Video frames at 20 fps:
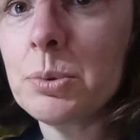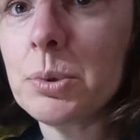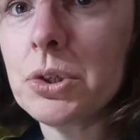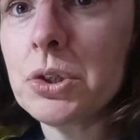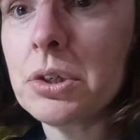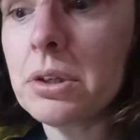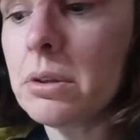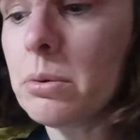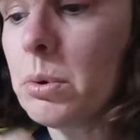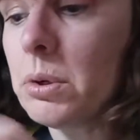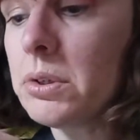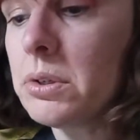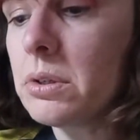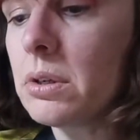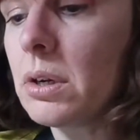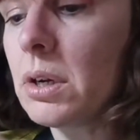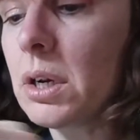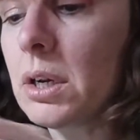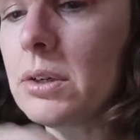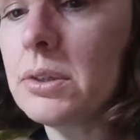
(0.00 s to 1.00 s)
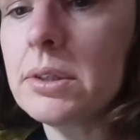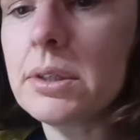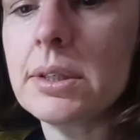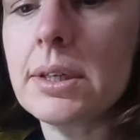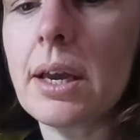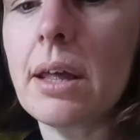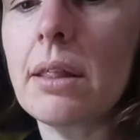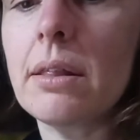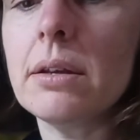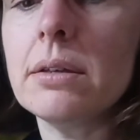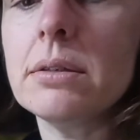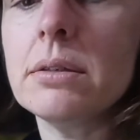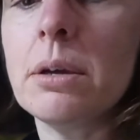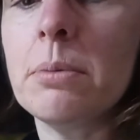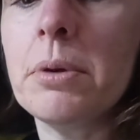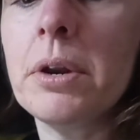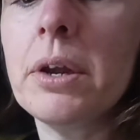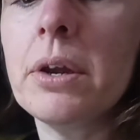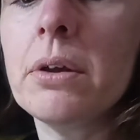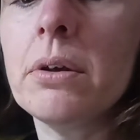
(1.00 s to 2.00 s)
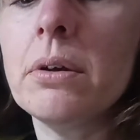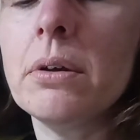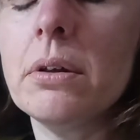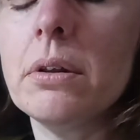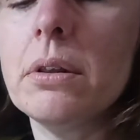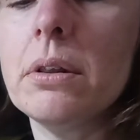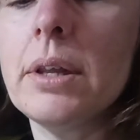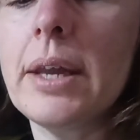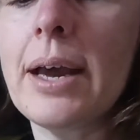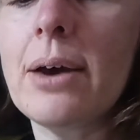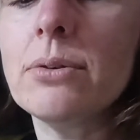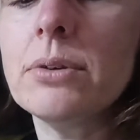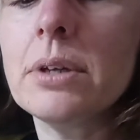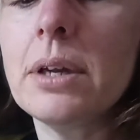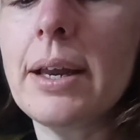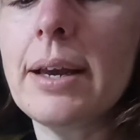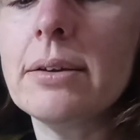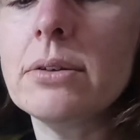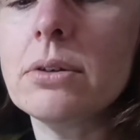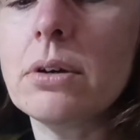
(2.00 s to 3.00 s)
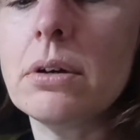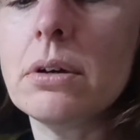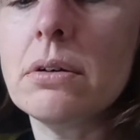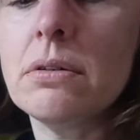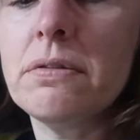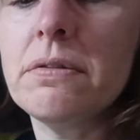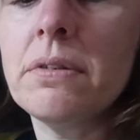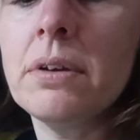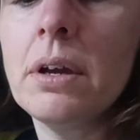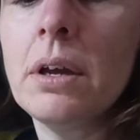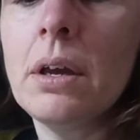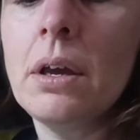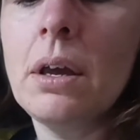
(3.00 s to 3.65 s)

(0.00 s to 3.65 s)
which are the ones that are closer together, so I'm going to cut the outer legs off.